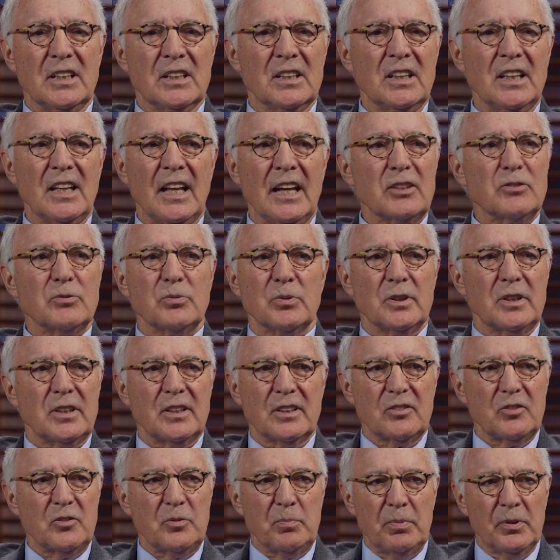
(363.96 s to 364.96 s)
electric
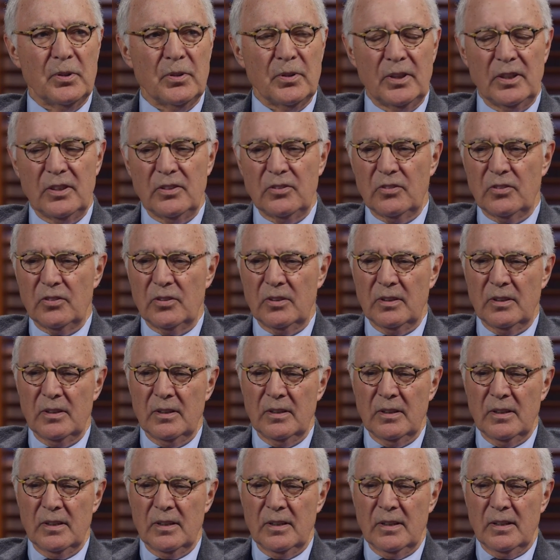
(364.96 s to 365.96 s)
experience.
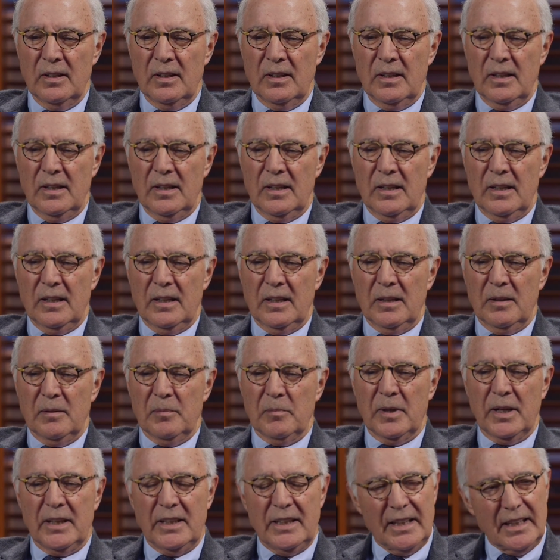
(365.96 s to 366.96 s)

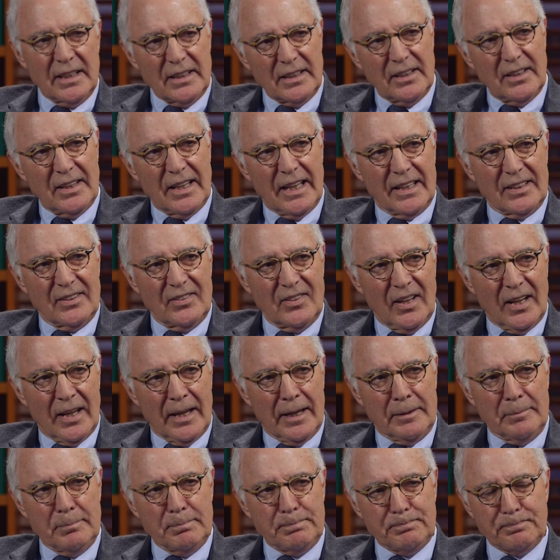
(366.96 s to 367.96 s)
By the end of that
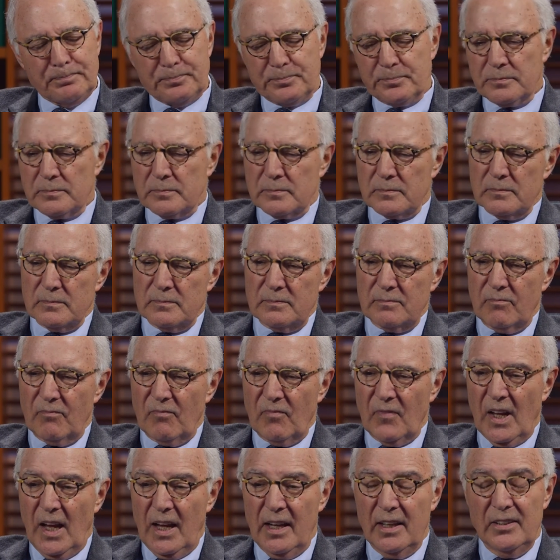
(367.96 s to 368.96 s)
time,
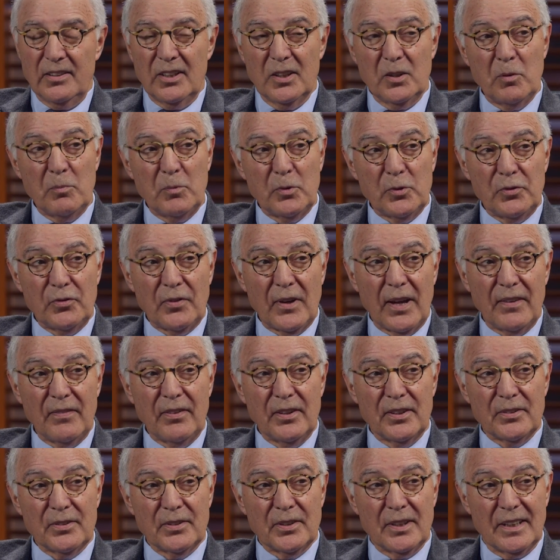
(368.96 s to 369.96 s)
I had done almost
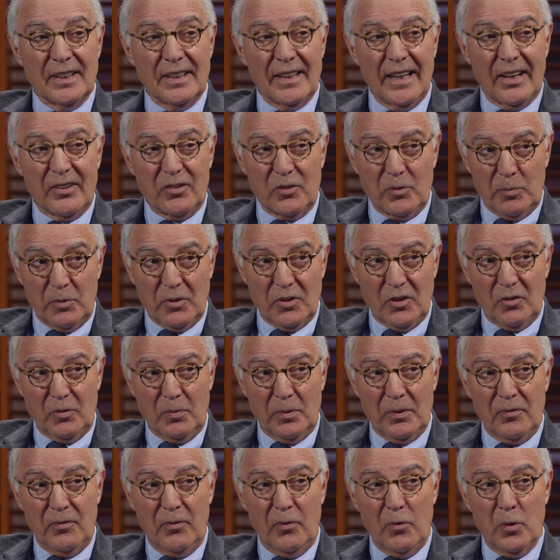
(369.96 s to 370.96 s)
500 endoscopies. I
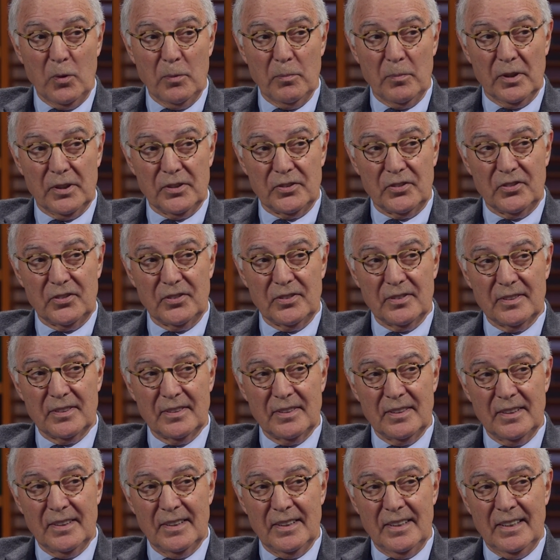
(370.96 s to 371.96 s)
spent four months.
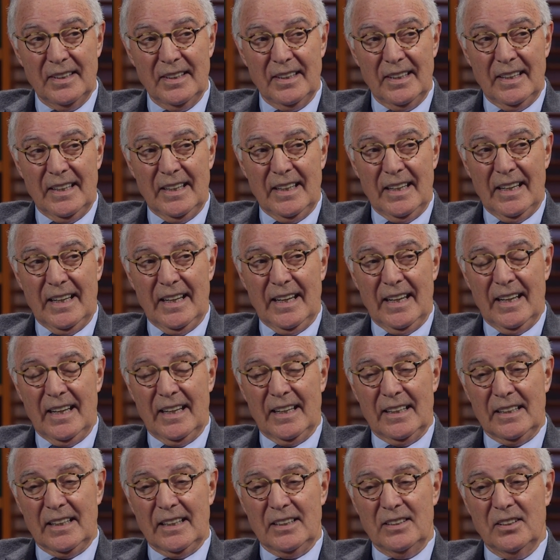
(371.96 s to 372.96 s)

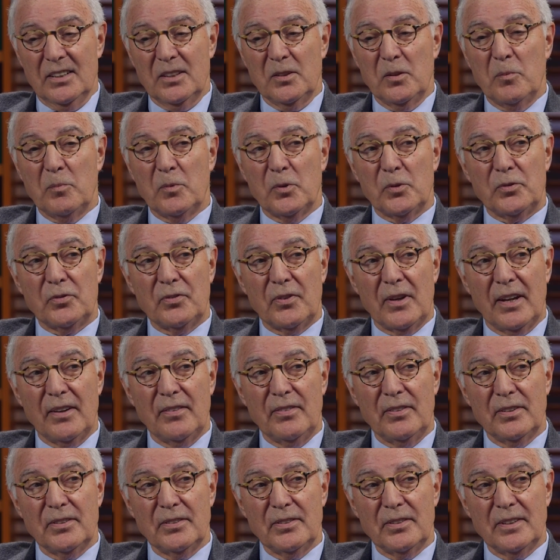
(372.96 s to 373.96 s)
And I'd done almost
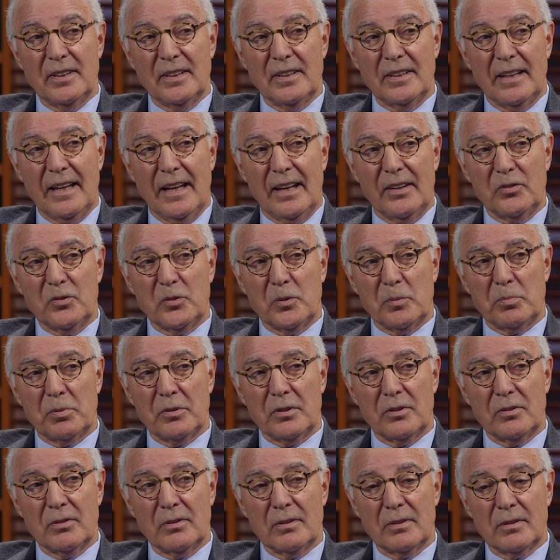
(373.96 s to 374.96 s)
500
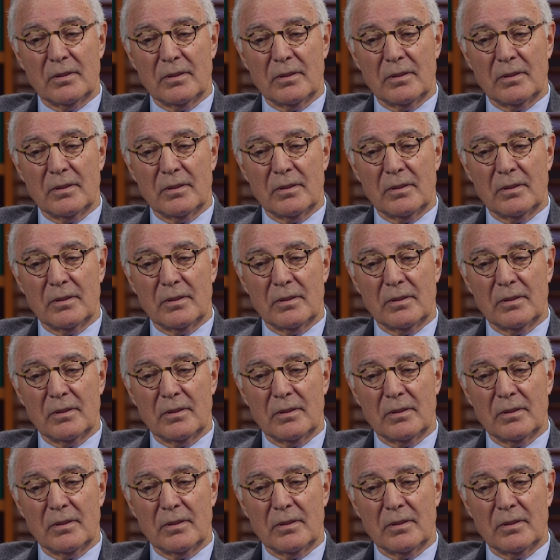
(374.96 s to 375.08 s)
endoscopies.